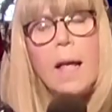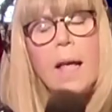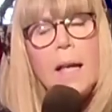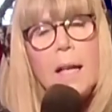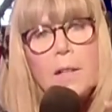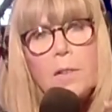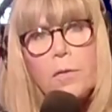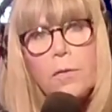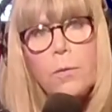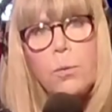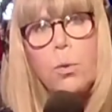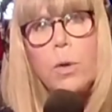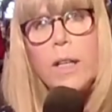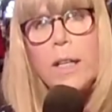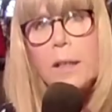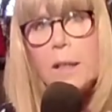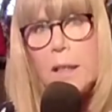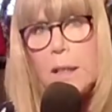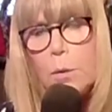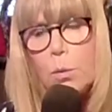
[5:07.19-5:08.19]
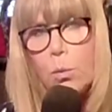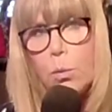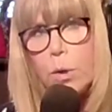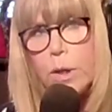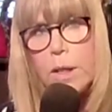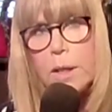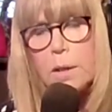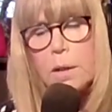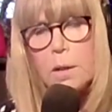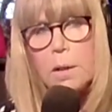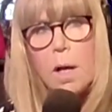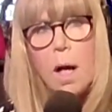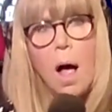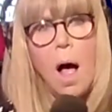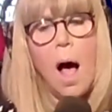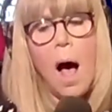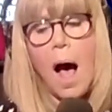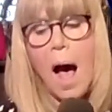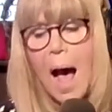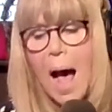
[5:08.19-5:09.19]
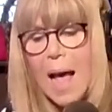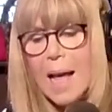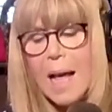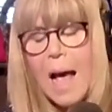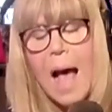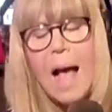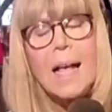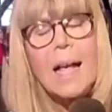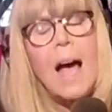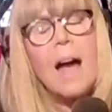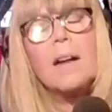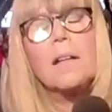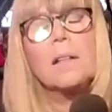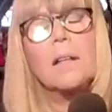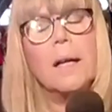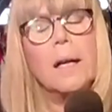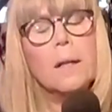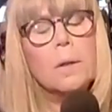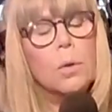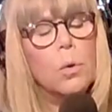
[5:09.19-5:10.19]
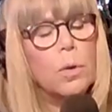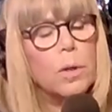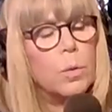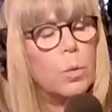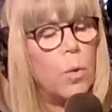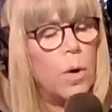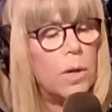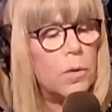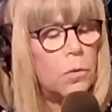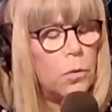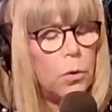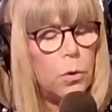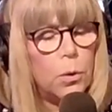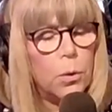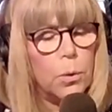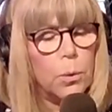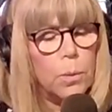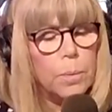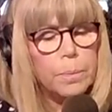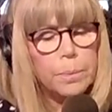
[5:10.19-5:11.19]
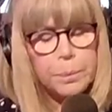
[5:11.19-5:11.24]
It's really real. I, I had a landlord once who